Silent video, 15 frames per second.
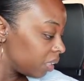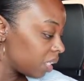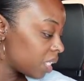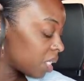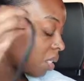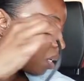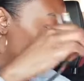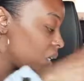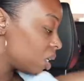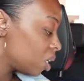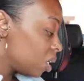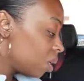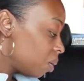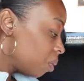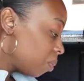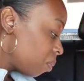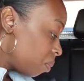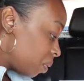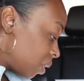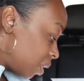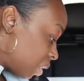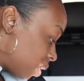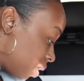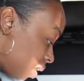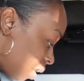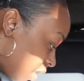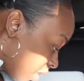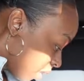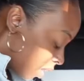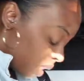Let's
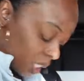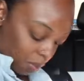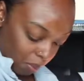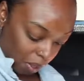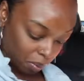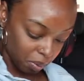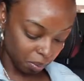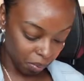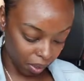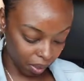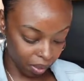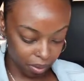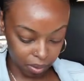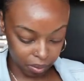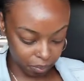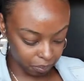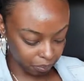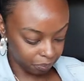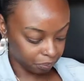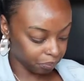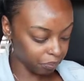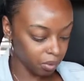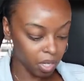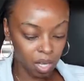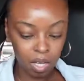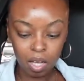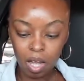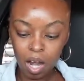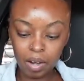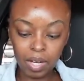lug this baby back up.
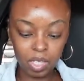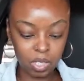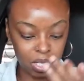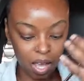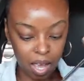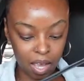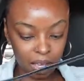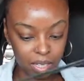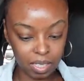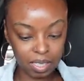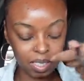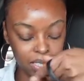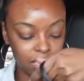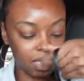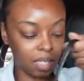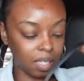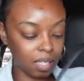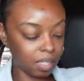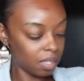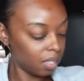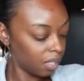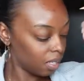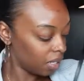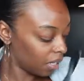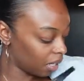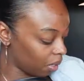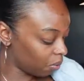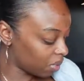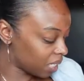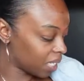All right, you guys.
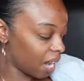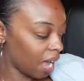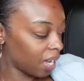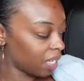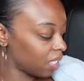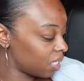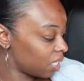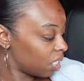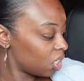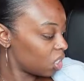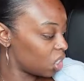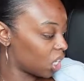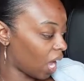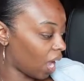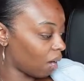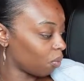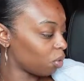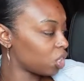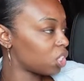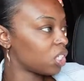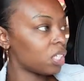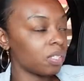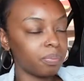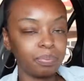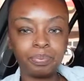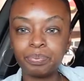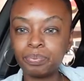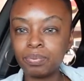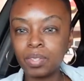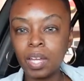It was nice chatting with you.
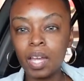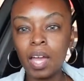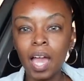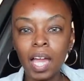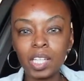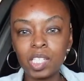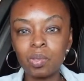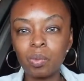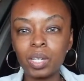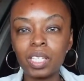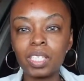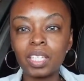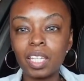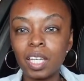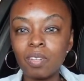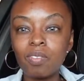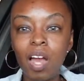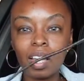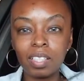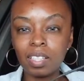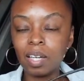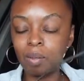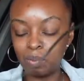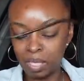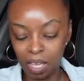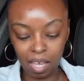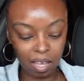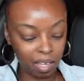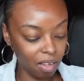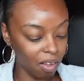I just wanted to give y'all an
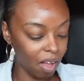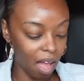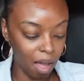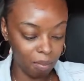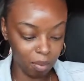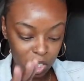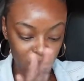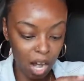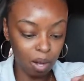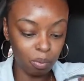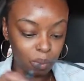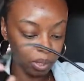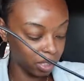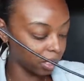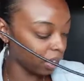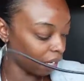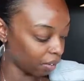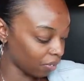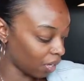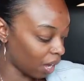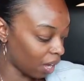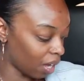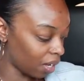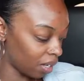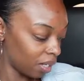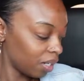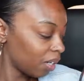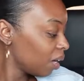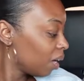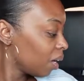update on how much I really love y'all,
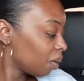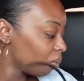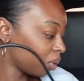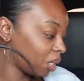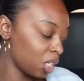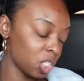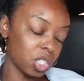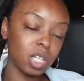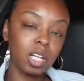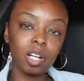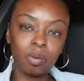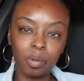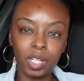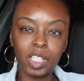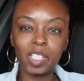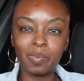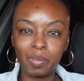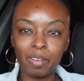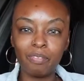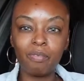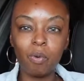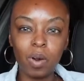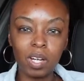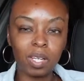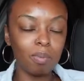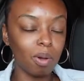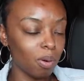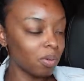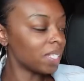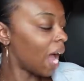because your girl went and spent $40
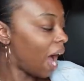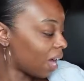more